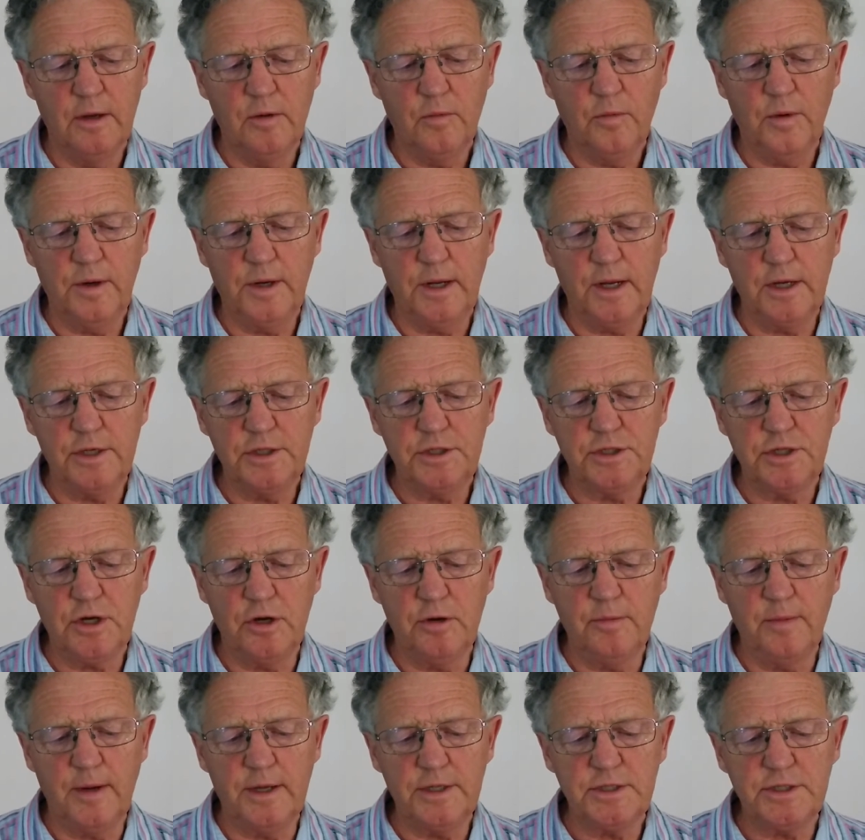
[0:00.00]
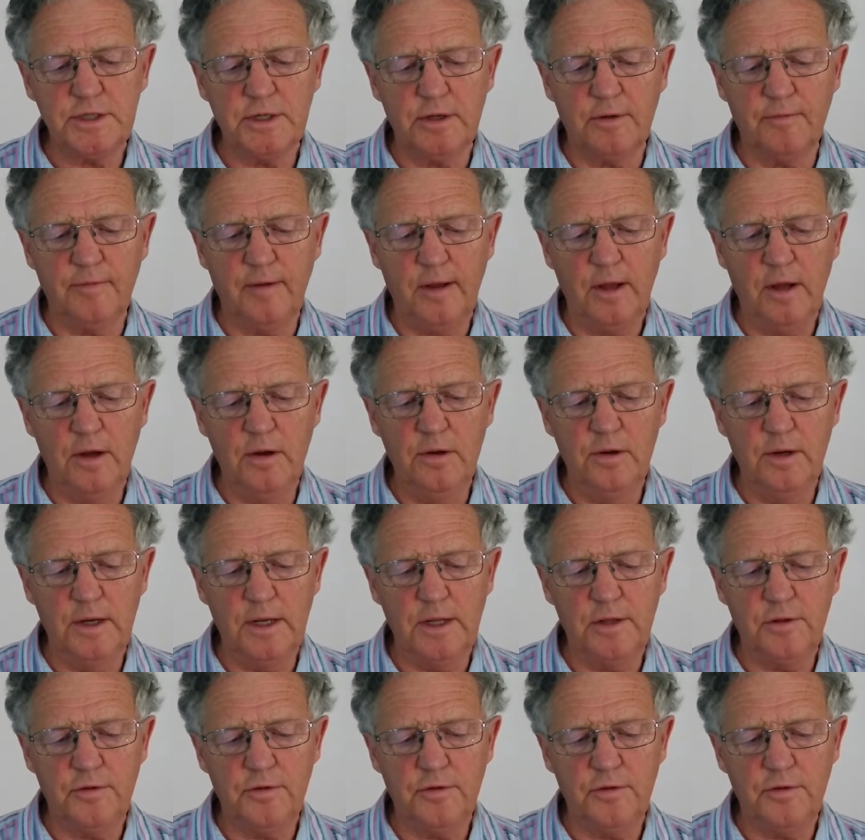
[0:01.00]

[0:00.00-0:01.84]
when I show myself holy